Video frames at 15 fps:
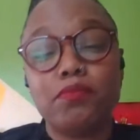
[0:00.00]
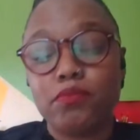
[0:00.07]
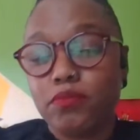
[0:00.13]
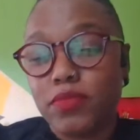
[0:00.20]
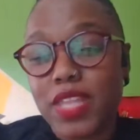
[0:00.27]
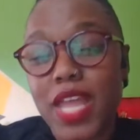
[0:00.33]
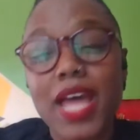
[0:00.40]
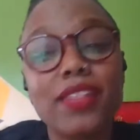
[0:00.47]

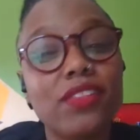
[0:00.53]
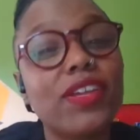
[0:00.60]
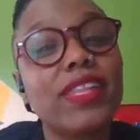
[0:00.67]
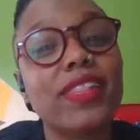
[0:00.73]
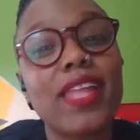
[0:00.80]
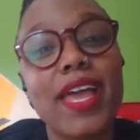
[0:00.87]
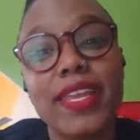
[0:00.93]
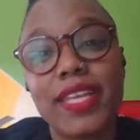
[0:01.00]
not looking
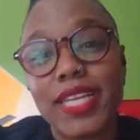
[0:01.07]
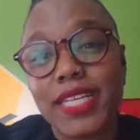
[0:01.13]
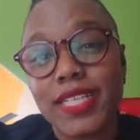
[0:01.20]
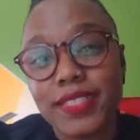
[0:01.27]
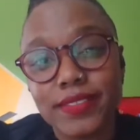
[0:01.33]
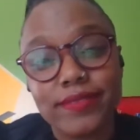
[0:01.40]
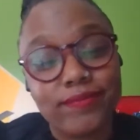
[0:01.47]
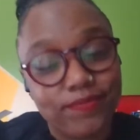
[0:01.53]
like
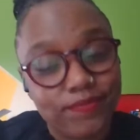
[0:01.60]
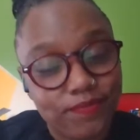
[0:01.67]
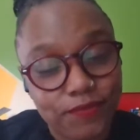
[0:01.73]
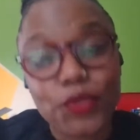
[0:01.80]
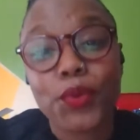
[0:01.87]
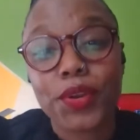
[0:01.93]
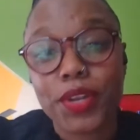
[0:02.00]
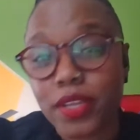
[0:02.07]

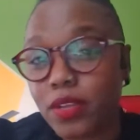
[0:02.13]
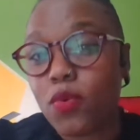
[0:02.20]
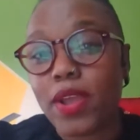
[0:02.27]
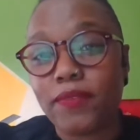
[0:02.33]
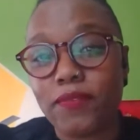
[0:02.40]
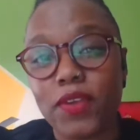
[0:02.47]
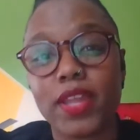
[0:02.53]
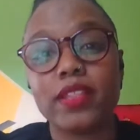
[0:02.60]
Florida, quite
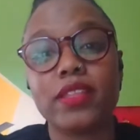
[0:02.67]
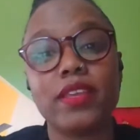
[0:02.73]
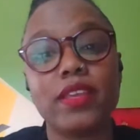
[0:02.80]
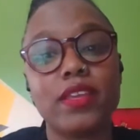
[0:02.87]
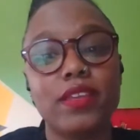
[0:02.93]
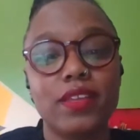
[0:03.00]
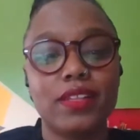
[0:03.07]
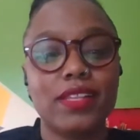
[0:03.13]
frankly,
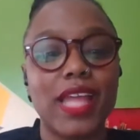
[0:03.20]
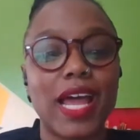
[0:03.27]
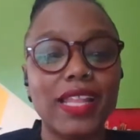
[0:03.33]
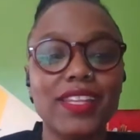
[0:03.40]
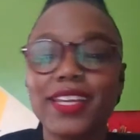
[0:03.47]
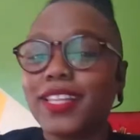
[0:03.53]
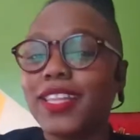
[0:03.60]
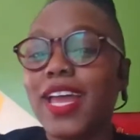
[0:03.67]
not
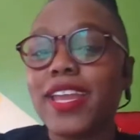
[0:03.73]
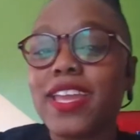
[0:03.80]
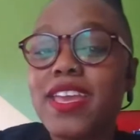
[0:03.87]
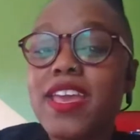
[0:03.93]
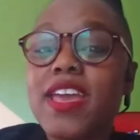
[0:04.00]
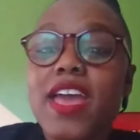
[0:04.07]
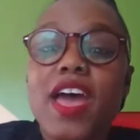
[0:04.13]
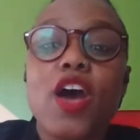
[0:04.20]
looking like,
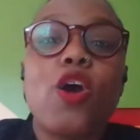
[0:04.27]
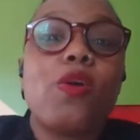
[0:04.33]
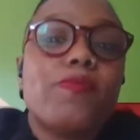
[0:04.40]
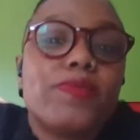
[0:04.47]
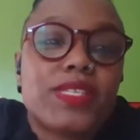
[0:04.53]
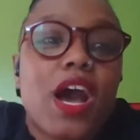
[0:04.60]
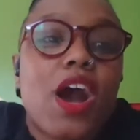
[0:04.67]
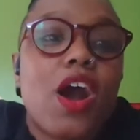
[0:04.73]

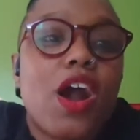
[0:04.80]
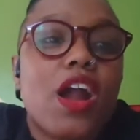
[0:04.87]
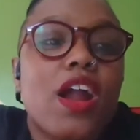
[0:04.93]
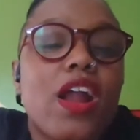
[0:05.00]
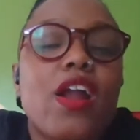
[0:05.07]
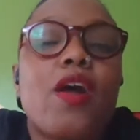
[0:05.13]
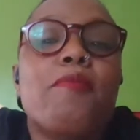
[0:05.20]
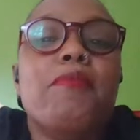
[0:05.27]
helps
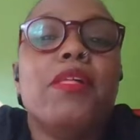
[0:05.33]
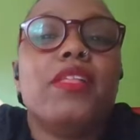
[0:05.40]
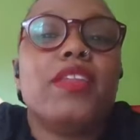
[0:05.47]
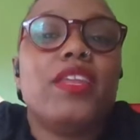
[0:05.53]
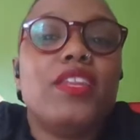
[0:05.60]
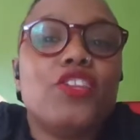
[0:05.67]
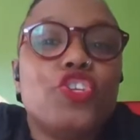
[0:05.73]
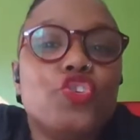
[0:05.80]
our
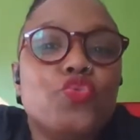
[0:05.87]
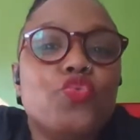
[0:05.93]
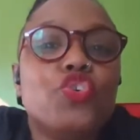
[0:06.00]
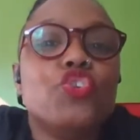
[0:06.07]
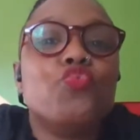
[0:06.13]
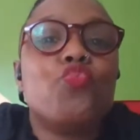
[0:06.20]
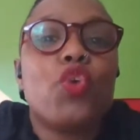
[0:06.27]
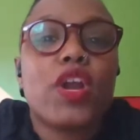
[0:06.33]
ability to do good
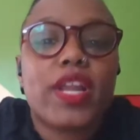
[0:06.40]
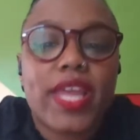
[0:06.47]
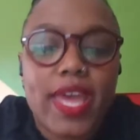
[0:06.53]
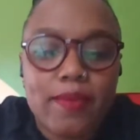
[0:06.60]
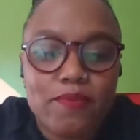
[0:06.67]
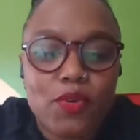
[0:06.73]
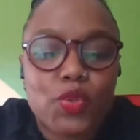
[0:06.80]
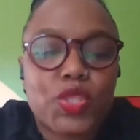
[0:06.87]
work
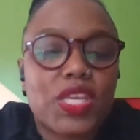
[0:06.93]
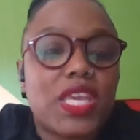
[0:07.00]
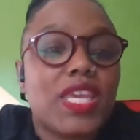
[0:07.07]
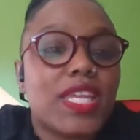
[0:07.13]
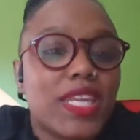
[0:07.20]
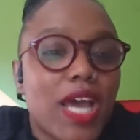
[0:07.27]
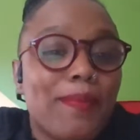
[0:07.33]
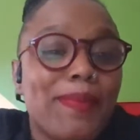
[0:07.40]
at both
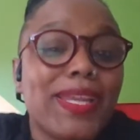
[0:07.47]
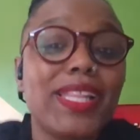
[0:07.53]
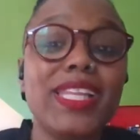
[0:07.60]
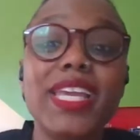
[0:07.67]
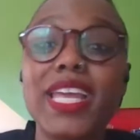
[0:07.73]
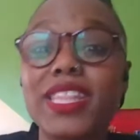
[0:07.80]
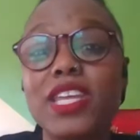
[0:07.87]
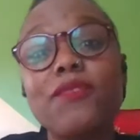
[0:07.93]
economically
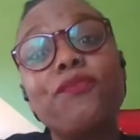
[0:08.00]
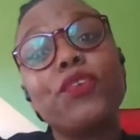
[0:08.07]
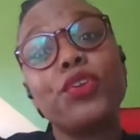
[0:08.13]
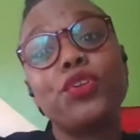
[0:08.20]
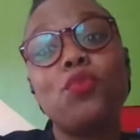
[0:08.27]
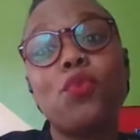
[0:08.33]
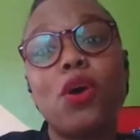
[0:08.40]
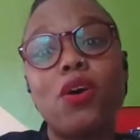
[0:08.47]
and then for
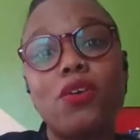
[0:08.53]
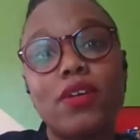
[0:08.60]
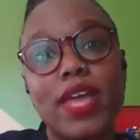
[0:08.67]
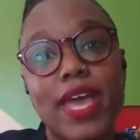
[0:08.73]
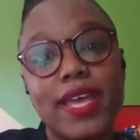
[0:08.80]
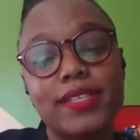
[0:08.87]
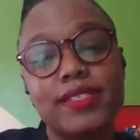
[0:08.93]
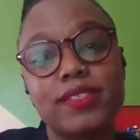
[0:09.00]
you all
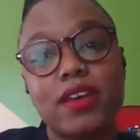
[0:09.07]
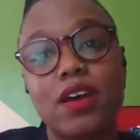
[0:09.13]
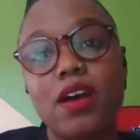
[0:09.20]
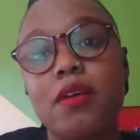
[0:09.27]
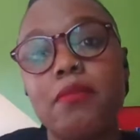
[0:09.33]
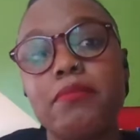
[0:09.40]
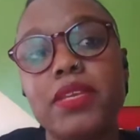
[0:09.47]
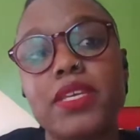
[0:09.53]
as
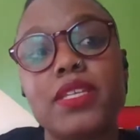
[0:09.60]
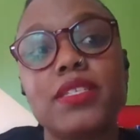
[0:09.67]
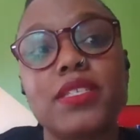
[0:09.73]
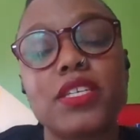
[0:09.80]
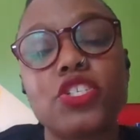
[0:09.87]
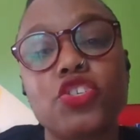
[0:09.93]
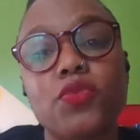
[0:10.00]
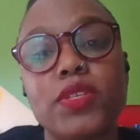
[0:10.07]

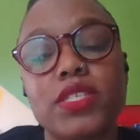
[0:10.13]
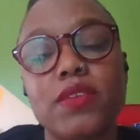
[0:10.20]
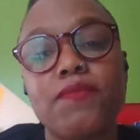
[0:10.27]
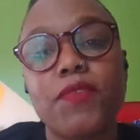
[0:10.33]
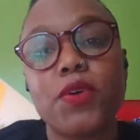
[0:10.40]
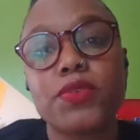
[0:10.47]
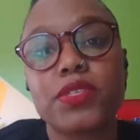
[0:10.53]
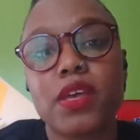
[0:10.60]
constituents and
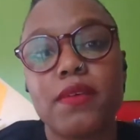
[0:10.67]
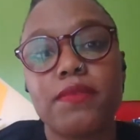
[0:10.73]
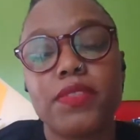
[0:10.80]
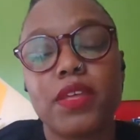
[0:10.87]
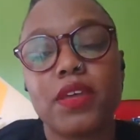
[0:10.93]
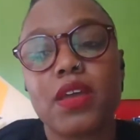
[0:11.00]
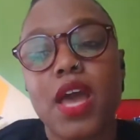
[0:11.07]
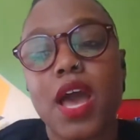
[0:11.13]
folks of
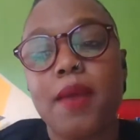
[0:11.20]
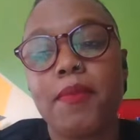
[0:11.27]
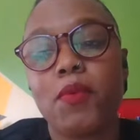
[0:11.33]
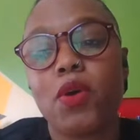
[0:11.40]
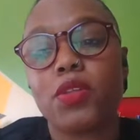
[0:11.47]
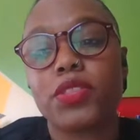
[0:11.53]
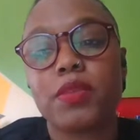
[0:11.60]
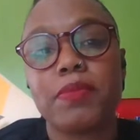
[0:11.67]
the
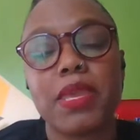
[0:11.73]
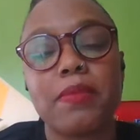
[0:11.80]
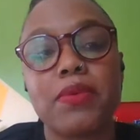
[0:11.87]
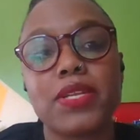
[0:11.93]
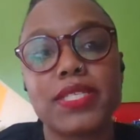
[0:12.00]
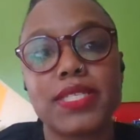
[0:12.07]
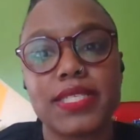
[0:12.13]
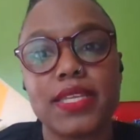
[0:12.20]
Commonwealth to be able to
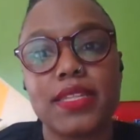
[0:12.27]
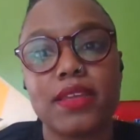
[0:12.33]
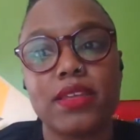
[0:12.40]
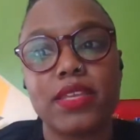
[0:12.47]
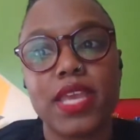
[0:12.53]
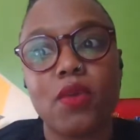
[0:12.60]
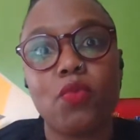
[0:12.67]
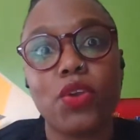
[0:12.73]
see that,
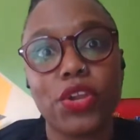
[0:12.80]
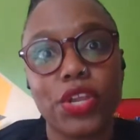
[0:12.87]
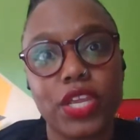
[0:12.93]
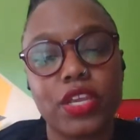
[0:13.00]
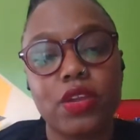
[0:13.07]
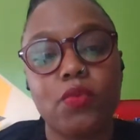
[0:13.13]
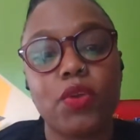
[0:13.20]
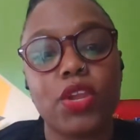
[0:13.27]
yeah, we're
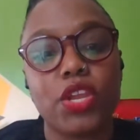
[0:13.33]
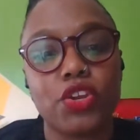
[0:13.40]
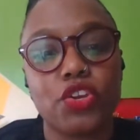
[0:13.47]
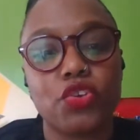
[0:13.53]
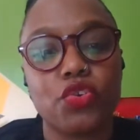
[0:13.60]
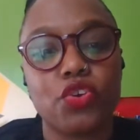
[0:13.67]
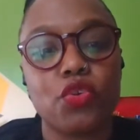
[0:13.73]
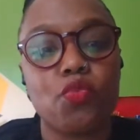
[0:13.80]
here to
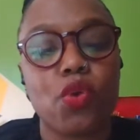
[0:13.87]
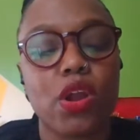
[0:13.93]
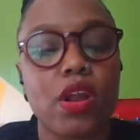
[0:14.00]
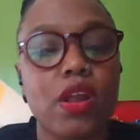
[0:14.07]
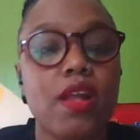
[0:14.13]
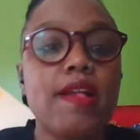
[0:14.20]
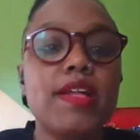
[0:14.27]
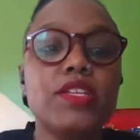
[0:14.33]
do good work.
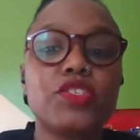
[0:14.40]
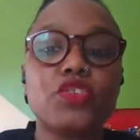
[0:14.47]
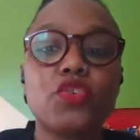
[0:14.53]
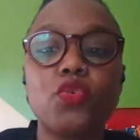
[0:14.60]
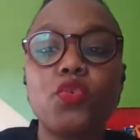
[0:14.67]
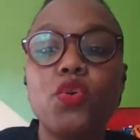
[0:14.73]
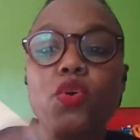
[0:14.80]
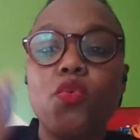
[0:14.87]

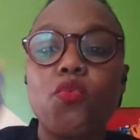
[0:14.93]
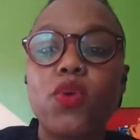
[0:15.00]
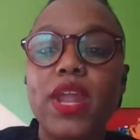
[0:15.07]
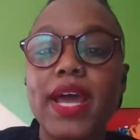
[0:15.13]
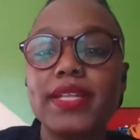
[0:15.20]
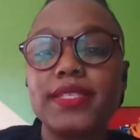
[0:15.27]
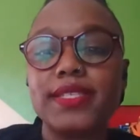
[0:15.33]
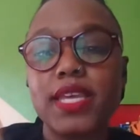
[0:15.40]
So what
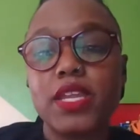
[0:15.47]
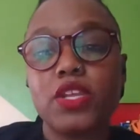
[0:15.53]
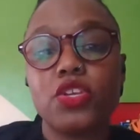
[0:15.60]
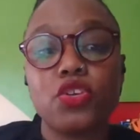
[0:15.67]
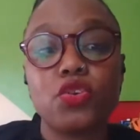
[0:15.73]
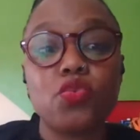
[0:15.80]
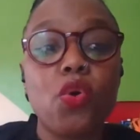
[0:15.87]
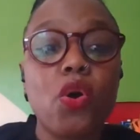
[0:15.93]
I'd say to
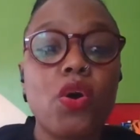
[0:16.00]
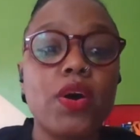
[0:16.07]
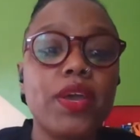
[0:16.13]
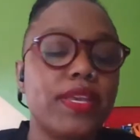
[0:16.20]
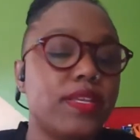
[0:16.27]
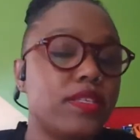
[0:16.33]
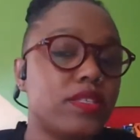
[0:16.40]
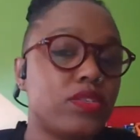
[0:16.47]
you all
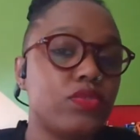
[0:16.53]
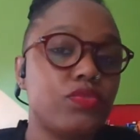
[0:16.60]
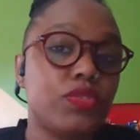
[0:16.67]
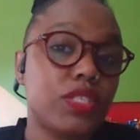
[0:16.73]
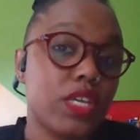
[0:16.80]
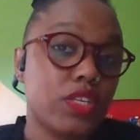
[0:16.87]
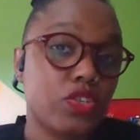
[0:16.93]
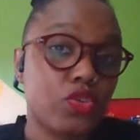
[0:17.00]
is to
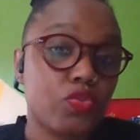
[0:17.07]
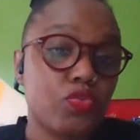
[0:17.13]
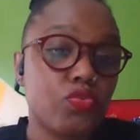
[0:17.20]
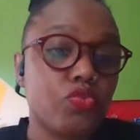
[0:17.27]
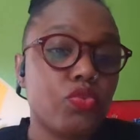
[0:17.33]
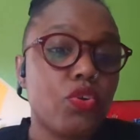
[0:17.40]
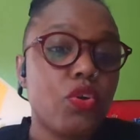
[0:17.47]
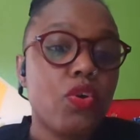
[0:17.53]
stay
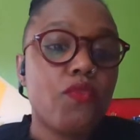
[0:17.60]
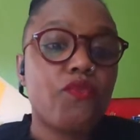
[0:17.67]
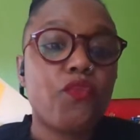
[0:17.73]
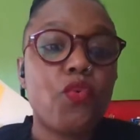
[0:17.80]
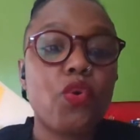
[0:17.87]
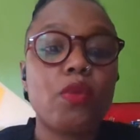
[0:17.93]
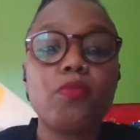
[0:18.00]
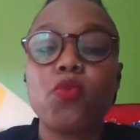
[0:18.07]
tuned
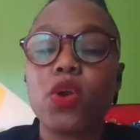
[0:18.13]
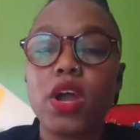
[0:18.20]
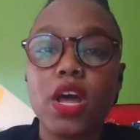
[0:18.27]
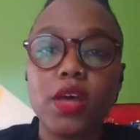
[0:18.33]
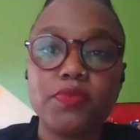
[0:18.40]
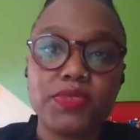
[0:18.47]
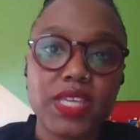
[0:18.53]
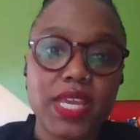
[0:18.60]
for more
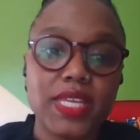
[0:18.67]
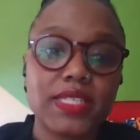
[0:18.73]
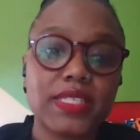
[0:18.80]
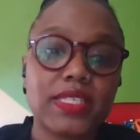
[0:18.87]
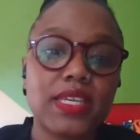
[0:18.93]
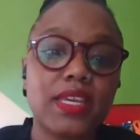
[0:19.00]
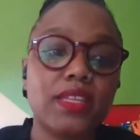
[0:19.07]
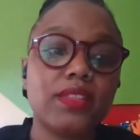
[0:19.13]
updates.
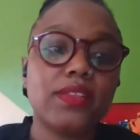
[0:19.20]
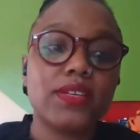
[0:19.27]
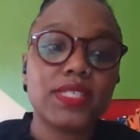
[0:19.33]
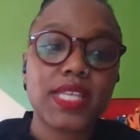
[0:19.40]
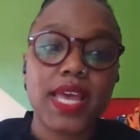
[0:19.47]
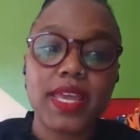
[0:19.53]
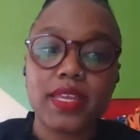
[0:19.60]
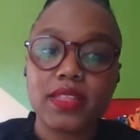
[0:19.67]
It looks
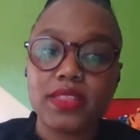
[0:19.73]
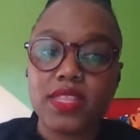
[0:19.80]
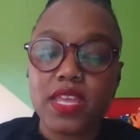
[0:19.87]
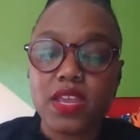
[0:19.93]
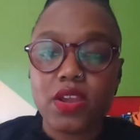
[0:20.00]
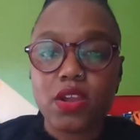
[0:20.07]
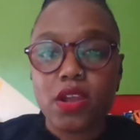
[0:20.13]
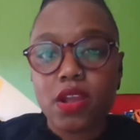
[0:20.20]
like
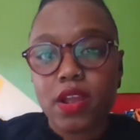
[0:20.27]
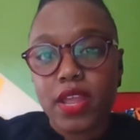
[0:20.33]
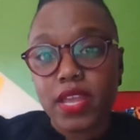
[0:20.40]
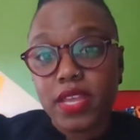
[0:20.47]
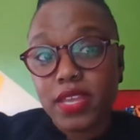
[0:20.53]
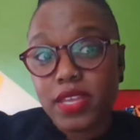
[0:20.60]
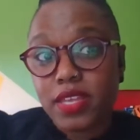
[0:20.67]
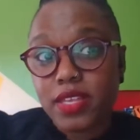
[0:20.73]
there
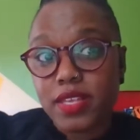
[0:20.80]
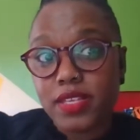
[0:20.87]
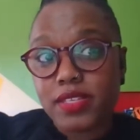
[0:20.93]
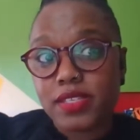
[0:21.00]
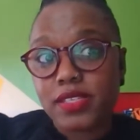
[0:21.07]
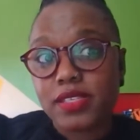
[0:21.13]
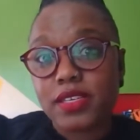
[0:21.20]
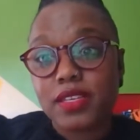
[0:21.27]

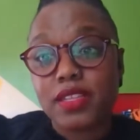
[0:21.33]
is